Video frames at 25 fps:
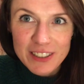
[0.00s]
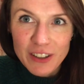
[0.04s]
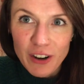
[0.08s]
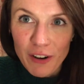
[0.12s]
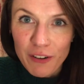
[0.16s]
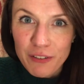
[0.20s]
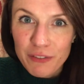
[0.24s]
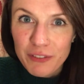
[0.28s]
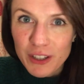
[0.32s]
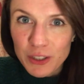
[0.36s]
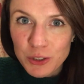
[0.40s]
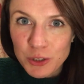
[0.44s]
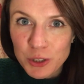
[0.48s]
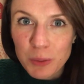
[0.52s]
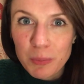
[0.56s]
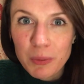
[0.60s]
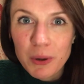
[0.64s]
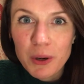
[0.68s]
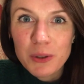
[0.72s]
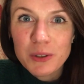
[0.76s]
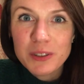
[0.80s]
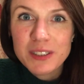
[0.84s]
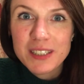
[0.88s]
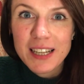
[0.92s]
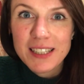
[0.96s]
and our filter
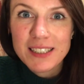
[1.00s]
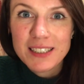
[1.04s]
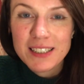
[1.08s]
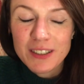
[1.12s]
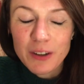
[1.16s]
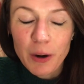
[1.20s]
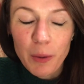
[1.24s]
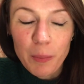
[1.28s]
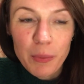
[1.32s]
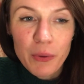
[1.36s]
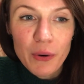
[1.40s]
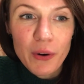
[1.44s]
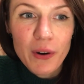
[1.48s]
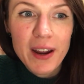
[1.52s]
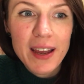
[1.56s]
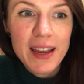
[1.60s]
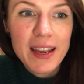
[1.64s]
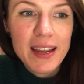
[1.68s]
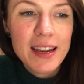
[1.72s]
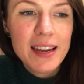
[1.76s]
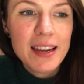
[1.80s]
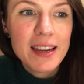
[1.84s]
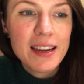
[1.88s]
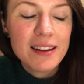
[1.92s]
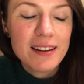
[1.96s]
process in our
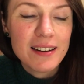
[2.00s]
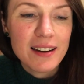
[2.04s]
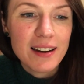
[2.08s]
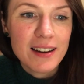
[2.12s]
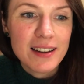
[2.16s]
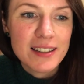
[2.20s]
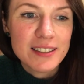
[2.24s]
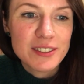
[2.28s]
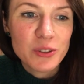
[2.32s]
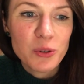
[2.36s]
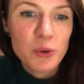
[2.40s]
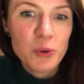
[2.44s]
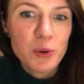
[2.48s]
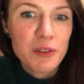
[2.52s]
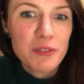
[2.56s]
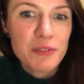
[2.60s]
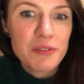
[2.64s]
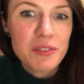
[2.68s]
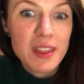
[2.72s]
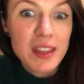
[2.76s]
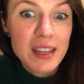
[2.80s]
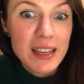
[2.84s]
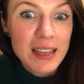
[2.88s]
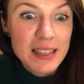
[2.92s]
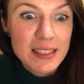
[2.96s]
brain and all
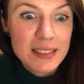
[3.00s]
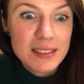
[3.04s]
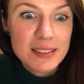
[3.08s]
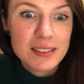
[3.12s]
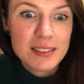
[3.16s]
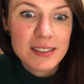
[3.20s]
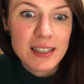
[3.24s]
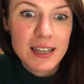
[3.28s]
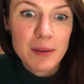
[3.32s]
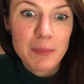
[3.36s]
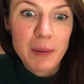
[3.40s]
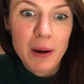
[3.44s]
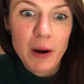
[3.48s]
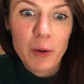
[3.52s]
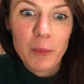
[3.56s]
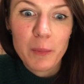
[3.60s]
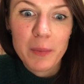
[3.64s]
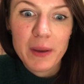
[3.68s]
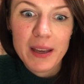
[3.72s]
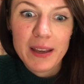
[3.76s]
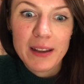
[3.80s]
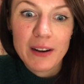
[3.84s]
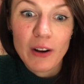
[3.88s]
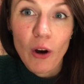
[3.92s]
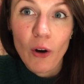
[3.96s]
of this and about
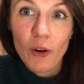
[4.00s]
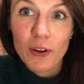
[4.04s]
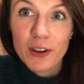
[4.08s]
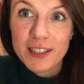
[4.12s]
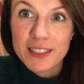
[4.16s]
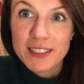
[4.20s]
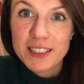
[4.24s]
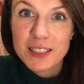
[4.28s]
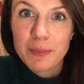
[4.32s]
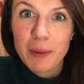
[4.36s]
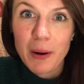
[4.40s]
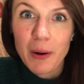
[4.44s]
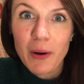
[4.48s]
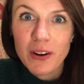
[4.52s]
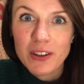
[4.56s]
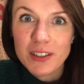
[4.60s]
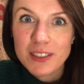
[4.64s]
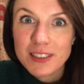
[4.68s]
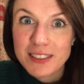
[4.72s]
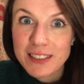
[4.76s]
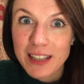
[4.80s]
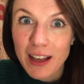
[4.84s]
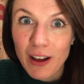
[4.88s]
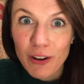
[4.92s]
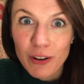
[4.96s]
being honest about
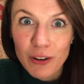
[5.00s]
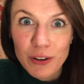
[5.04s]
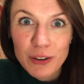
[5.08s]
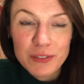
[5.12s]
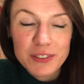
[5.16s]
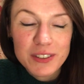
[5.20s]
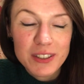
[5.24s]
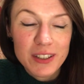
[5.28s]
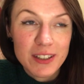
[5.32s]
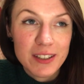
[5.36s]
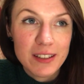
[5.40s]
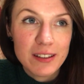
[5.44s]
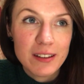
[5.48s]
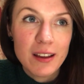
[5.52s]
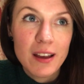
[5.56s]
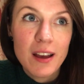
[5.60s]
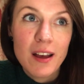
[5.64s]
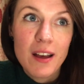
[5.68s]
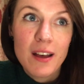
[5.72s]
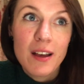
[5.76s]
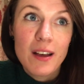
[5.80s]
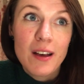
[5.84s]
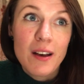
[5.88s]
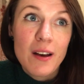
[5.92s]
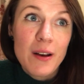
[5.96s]
ourselves and
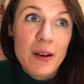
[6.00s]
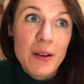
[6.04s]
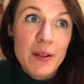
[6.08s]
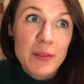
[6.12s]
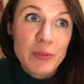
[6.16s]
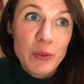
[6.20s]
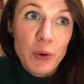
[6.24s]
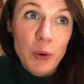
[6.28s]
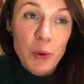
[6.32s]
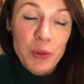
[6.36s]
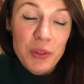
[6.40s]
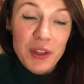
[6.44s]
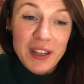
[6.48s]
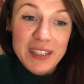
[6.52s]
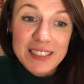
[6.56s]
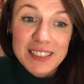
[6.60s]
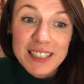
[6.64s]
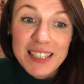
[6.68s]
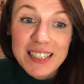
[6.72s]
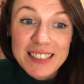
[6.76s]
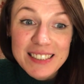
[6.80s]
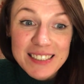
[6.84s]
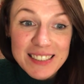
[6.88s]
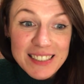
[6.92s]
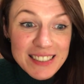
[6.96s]

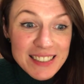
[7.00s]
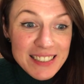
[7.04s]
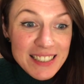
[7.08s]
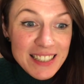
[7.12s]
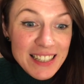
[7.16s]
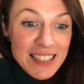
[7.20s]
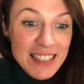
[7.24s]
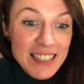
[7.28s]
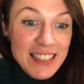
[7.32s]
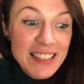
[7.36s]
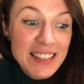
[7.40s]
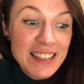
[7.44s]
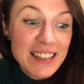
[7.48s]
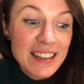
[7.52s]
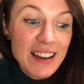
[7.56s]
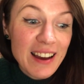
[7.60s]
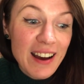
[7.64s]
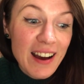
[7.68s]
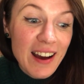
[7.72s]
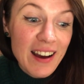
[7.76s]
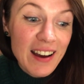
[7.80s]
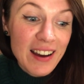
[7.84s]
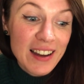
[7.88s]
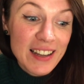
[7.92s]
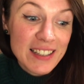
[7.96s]
authenticity
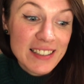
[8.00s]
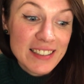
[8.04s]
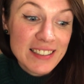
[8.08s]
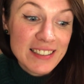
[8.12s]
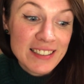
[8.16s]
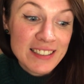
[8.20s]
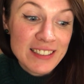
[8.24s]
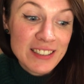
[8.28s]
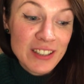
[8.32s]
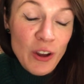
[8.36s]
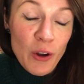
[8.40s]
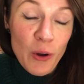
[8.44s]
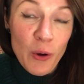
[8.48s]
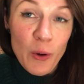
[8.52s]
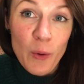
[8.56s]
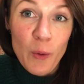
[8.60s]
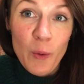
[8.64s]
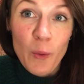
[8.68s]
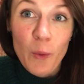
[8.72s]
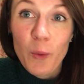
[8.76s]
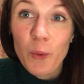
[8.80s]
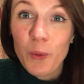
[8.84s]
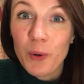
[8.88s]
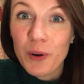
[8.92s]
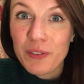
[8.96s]
and
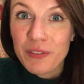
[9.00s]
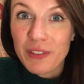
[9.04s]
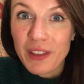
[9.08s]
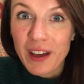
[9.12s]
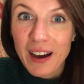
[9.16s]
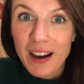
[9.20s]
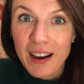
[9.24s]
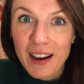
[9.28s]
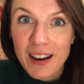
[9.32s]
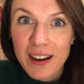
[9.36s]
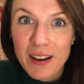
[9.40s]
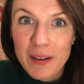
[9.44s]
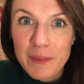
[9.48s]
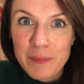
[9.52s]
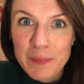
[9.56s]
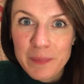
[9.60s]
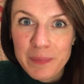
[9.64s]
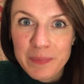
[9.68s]
all of that